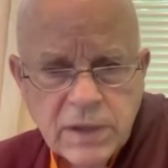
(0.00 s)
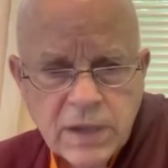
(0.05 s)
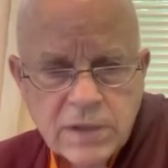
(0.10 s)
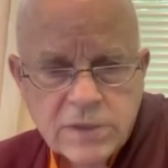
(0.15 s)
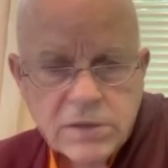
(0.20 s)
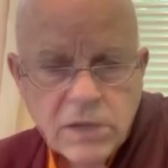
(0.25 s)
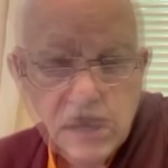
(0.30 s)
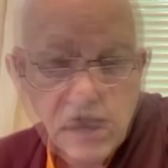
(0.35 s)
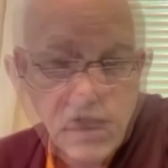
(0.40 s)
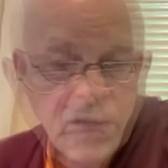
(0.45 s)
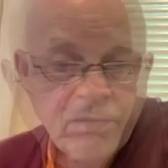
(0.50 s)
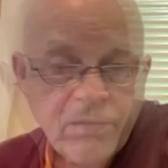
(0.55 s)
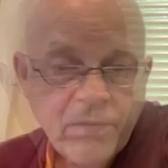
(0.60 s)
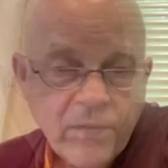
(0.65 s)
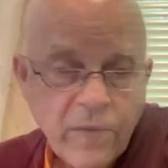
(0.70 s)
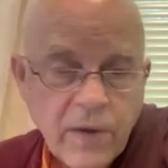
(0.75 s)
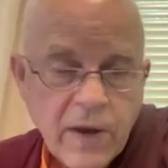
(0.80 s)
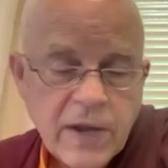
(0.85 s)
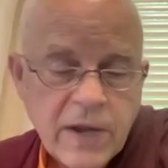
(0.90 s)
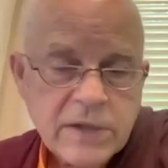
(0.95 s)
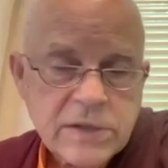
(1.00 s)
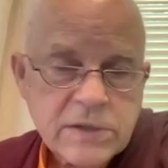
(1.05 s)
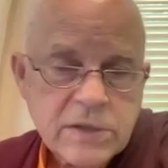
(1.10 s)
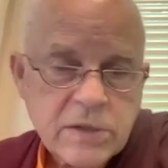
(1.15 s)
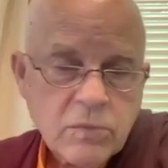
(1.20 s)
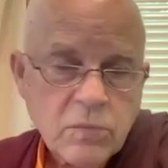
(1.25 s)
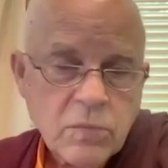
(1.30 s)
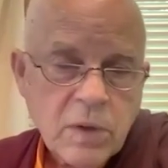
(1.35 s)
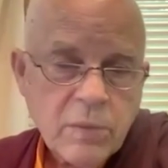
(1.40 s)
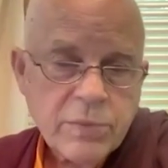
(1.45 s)
That's a phrase
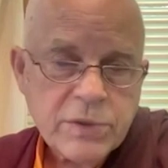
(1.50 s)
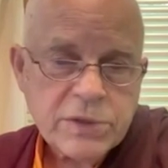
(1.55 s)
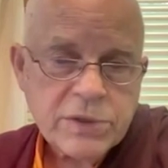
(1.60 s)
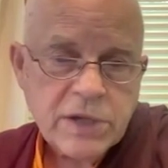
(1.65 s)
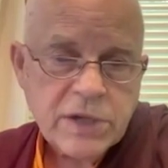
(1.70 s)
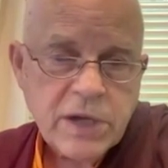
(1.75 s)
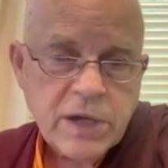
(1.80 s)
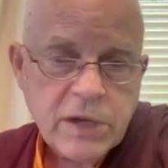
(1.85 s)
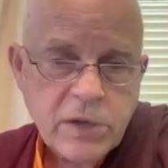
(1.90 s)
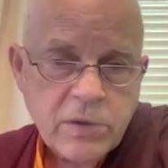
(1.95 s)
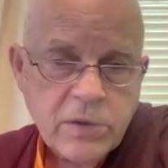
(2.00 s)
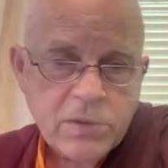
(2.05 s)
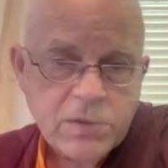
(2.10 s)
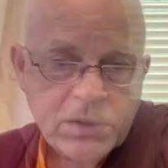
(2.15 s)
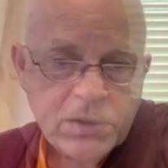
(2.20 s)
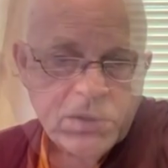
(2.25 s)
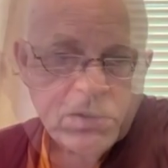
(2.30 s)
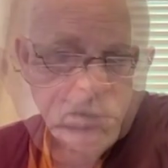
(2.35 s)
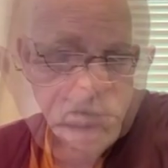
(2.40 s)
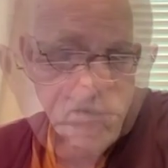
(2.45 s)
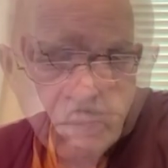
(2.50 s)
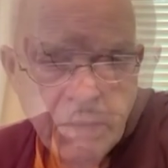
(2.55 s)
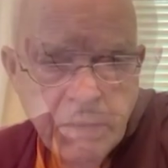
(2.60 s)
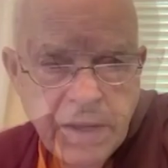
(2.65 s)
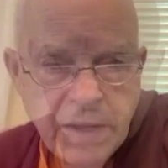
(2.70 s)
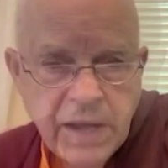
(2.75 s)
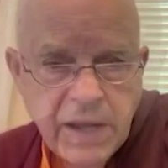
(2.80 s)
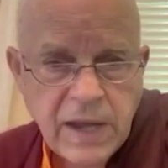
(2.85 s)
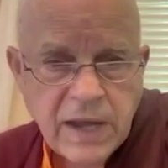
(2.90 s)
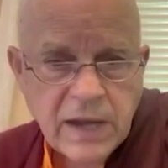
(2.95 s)
that Rinpoche uses
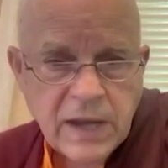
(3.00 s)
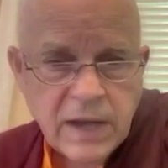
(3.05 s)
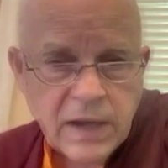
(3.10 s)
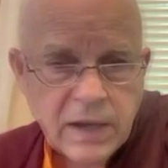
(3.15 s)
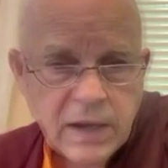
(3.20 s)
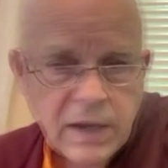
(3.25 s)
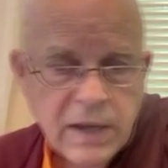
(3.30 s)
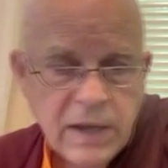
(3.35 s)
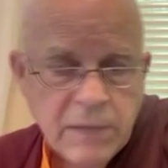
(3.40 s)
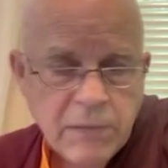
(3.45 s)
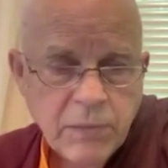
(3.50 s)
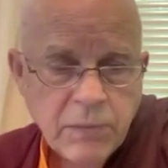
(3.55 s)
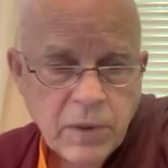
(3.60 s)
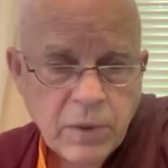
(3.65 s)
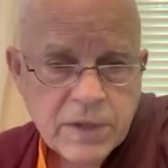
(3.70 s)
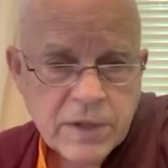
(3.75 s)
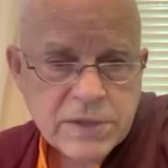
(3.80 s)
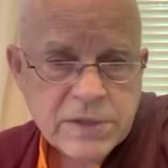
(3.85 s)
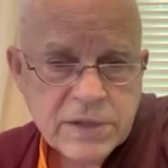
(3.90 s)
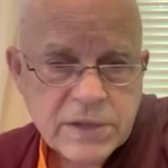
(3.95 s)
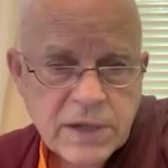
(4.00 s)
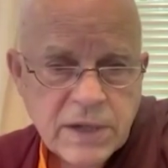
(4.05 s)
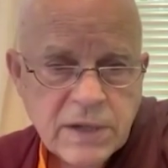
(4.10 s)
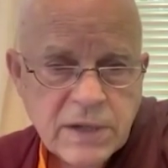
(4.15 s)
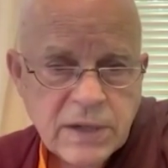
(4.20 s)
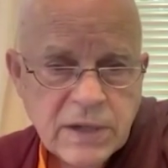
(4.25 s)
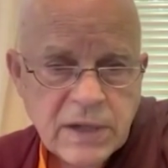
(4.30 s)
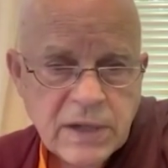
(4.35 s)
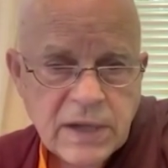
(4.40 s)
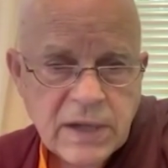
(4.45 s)
being
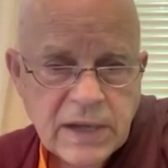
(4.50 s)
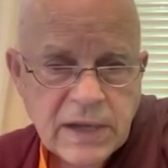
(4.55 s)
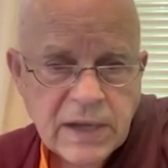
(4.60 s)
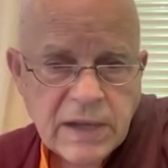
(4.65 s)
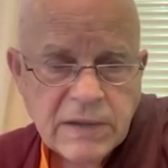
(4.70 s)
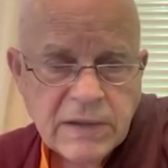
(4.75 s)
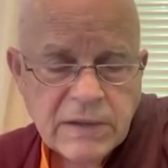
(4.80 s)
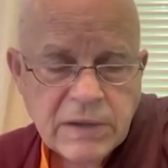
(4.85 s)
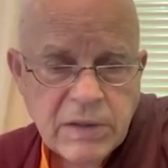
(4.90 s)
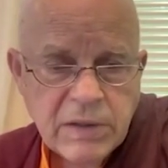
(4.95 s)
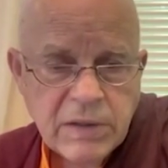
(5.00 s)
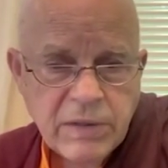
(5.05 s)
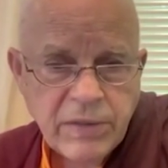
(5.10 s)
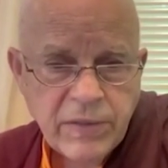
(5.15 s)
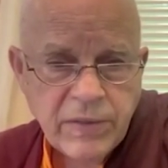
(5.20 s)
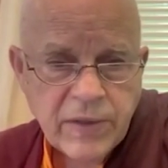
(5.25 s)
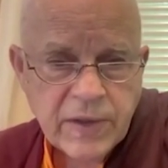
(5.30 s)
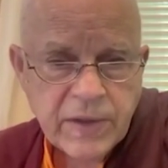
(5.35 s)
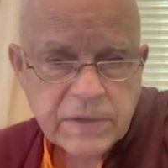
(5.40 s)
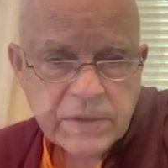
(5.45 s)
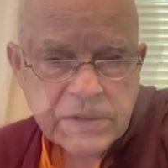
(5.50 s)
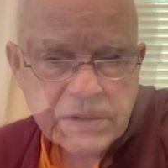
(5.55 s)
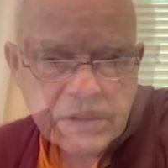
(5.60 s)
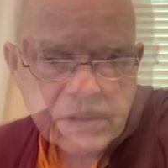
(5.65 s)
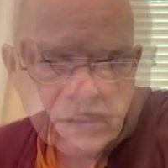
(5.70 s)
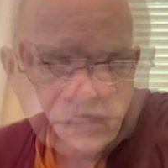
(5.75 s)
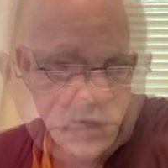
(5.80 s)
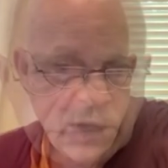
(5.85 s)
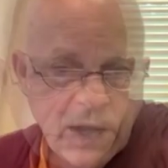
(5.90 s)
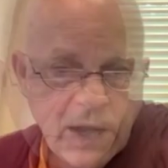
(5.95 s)
imprisoned in this
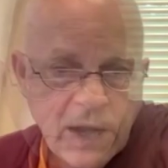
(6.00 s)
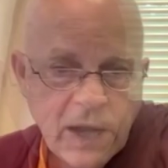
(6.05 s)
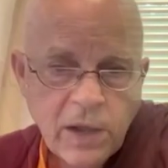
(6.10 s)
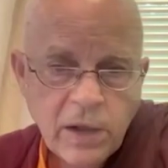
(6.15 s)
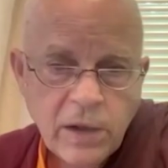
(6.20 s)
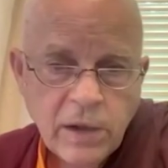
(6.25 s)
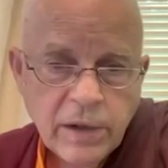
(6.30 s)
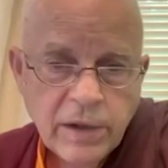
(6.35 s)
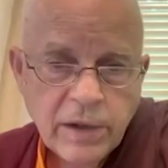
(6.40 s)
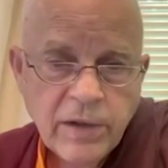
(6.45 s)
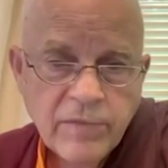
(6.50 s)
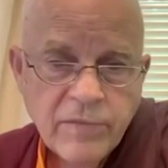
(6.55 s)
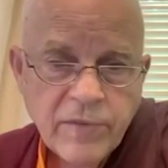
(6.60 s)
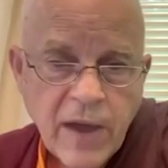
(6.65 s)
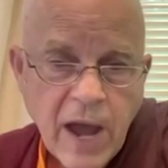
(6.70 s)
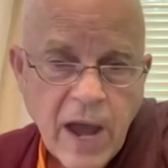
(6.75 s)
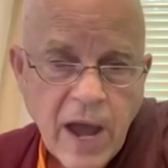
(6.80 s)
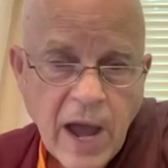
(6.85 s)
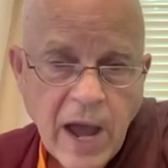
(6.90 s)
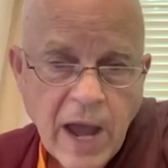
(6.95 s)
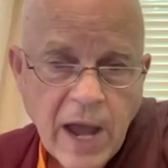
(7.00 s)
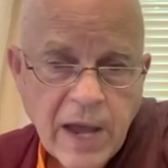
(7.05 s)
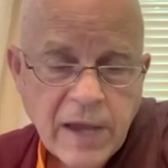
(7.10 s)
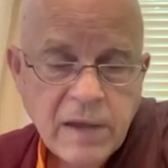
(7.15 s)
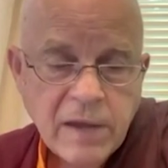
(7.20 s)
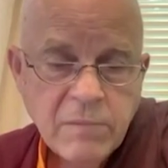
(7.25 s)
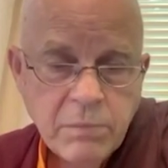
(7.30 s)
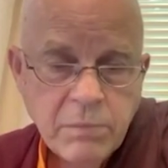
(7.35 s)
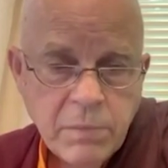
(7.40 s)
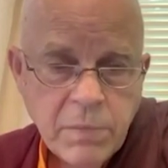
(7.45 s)
jail of
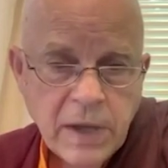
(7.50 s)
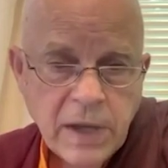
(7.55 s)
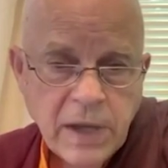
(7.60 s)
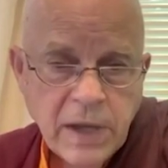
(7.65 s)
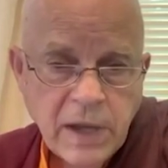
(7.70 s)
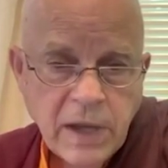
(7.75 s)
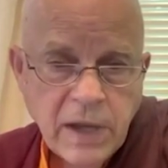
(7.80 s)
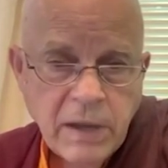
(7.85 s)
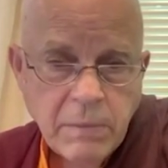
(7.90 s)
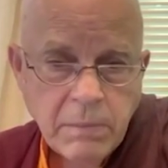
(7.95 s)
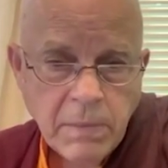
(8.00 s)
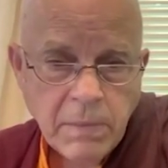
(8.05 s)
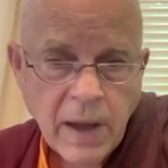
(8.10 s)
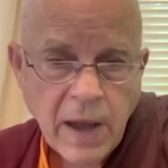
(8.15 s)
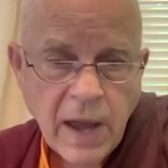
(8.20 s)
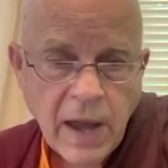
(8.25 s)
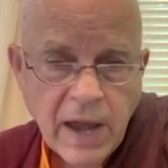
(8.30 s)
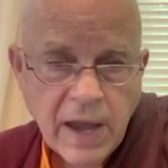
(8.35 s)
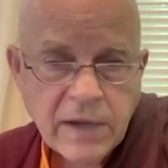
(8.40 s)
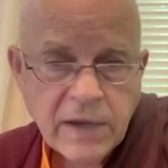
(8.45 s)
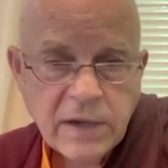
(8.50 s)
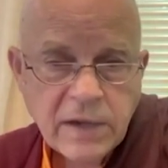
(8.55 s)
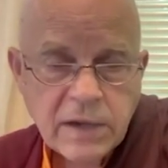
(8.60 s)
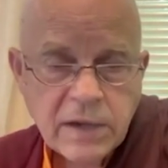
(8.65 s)
I, me, mine.